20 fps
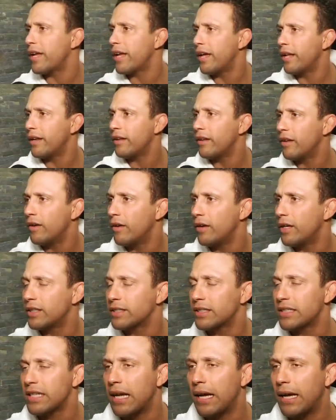again. You know,
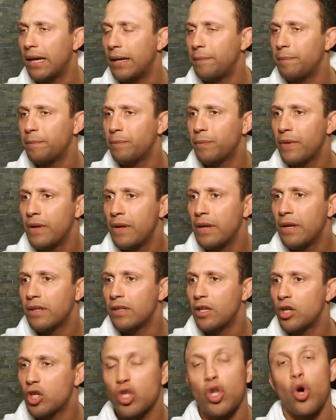it's uh,
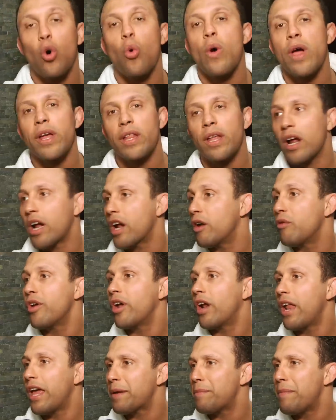there's no way that a
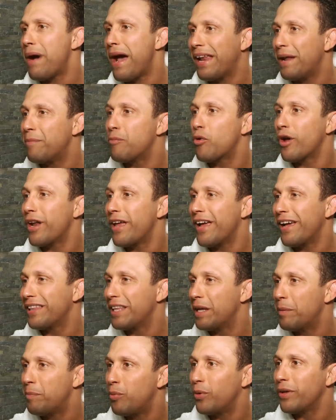career like mine, I'm going to
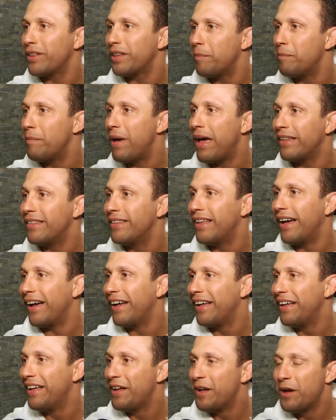end up with a bad, uh,
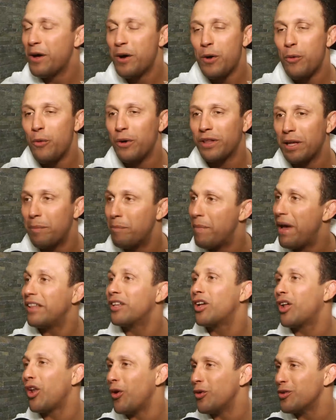with a
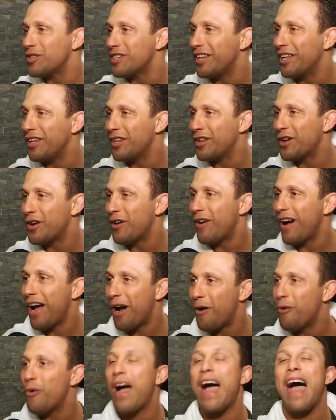bad closing. You know,
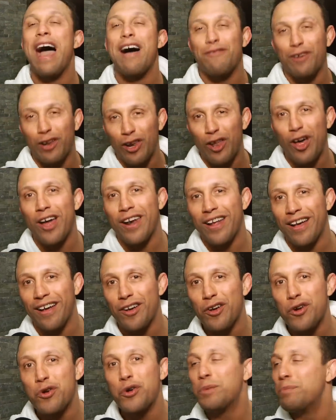I will have a lot
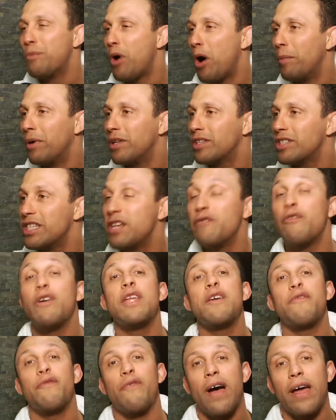of good moments, even
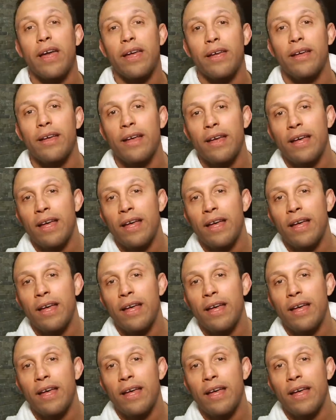if I